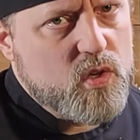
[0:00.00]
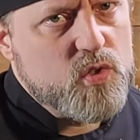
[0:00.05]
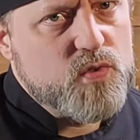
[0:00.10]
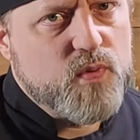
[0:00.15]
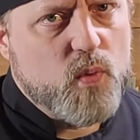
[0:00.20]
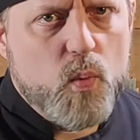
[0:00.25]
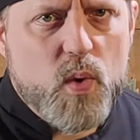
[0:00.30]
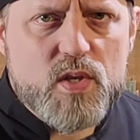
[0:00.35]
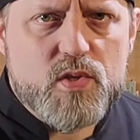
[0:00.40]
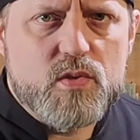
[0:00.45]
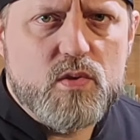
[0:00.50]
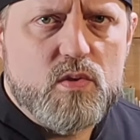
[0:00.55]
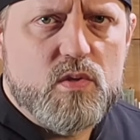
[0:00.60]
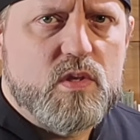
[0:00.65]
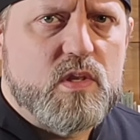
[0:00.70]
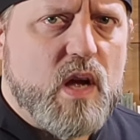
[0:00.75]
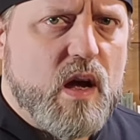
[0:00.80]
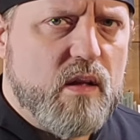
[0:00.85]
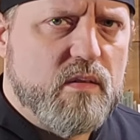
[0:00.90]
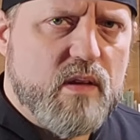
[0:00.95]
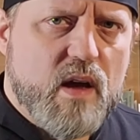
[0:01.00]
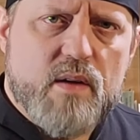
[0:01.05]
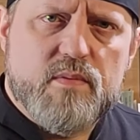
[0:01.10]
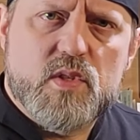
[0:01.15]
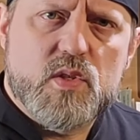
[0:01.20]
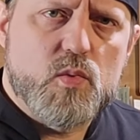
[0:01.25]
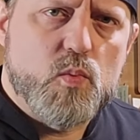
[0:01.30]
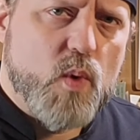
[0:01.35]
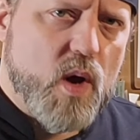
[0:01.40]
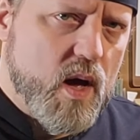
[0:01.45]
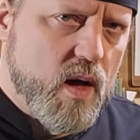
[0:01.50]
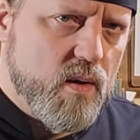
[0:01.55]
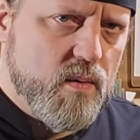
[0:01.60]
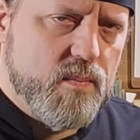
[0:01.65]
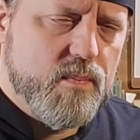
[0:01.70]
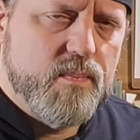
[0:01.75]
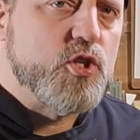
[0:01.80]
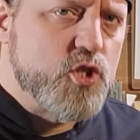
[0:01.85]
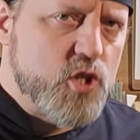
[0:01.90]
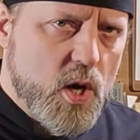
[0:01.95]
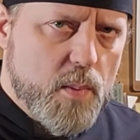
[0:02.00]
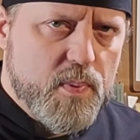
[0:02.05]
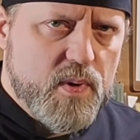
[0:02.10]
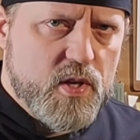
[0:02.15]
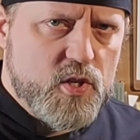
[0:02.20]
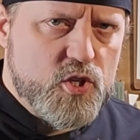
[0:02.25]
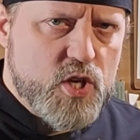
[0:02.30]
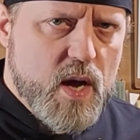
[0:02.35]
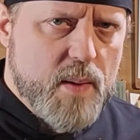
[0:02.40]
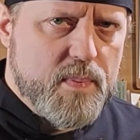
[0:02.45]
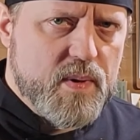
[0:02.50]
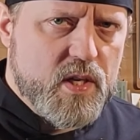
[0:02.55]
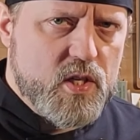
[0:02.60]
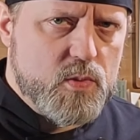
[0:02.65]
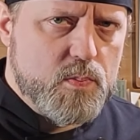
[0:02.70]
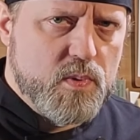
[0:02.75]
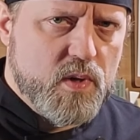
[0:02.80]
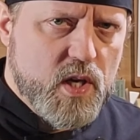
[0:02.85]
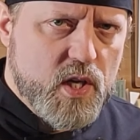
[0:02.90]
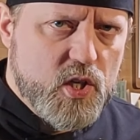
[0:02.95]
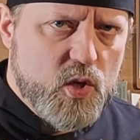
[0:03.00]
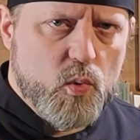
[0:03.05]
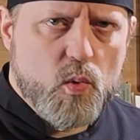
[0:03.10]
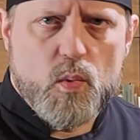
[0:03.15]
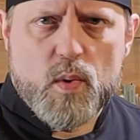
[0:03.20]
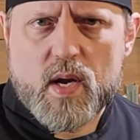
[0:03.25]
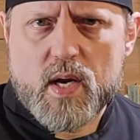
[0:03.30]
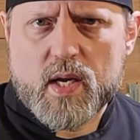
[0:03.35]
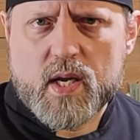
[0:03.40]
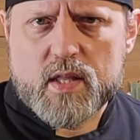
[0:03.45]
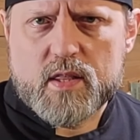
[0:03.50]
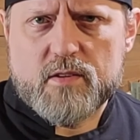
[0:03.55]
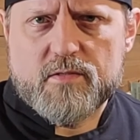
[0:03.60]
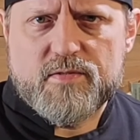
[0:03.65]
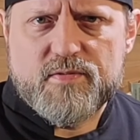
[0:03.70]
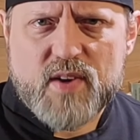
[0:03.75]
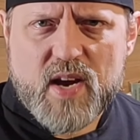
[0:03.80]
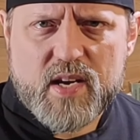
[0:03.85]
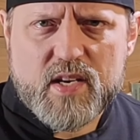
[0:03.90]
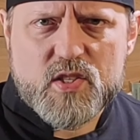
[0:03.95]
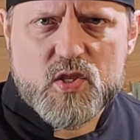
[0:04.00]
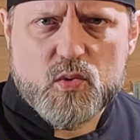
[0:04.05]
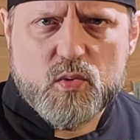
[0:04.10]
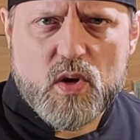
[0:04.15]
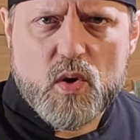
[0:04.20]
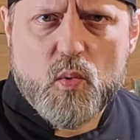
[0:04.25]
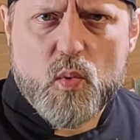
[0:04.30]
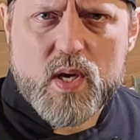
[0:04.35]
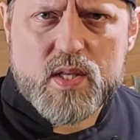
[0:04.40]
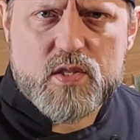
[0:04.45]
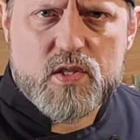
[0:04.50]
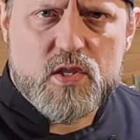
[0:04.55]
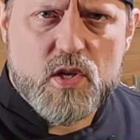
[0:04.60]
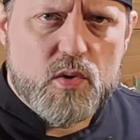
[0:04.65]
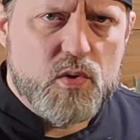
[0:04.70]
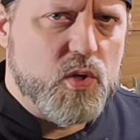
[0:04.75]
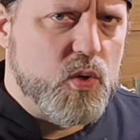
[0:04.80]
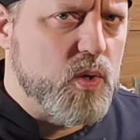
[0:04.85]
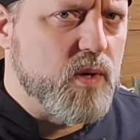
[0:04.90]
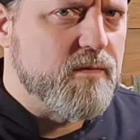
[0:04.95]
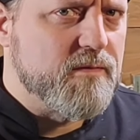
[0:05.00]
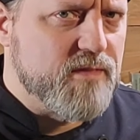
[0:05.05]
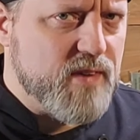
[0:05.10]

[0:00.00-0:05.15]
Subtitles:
goes for Western style knives as well. To sharpen a Japanese blade, you will want to get the finest grit whetstone you can